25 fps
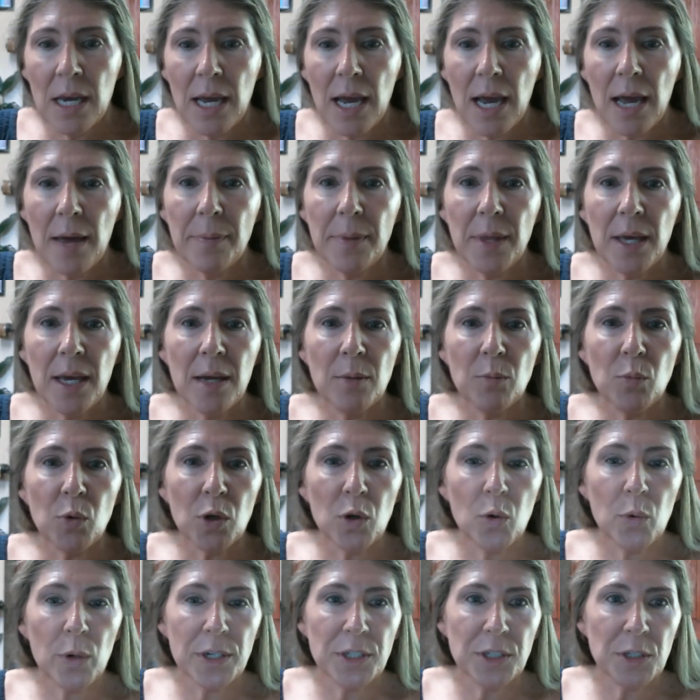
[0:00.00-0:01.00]
And then we're
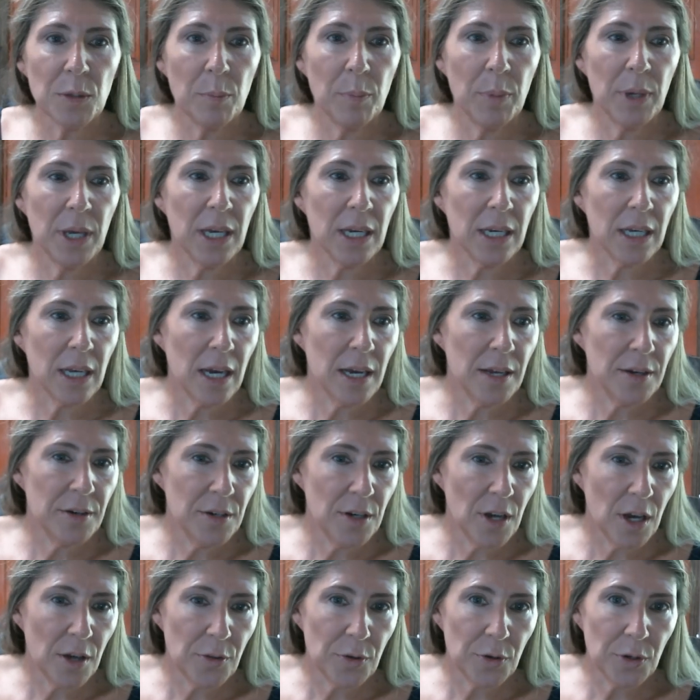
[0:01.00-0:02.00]
going to pick
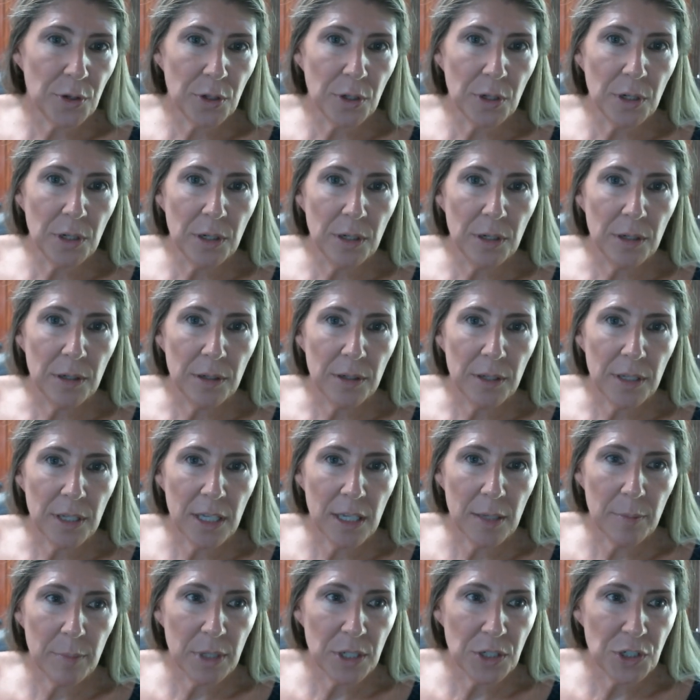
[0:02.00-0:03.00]
another
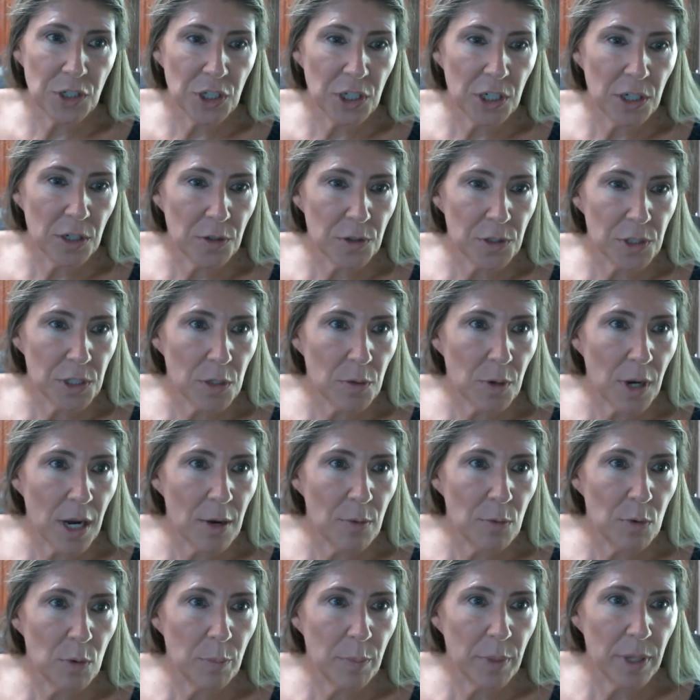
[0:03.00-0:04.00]
image here. So
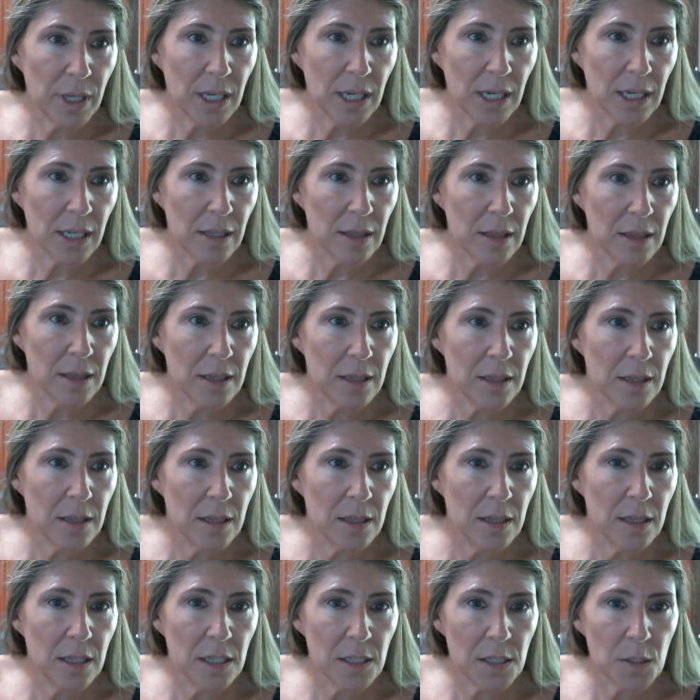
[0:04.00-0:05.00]
I will pick
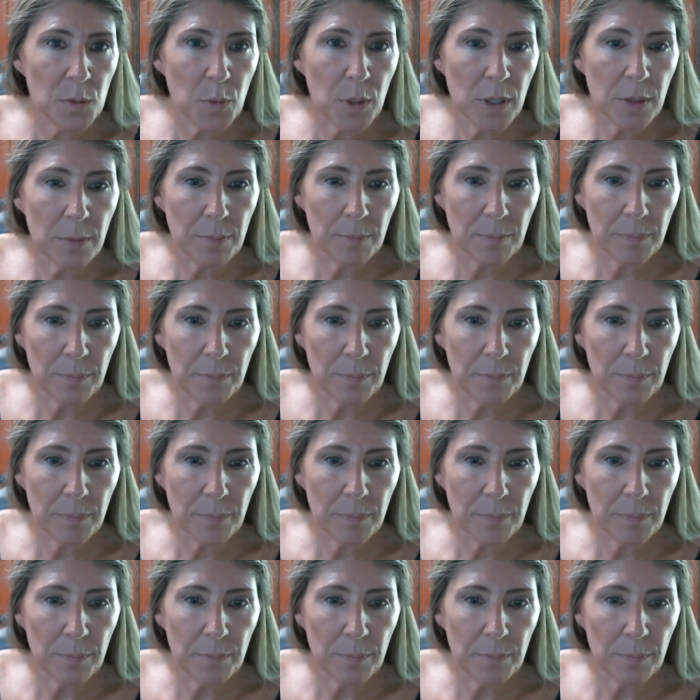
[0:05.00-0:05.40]
this one.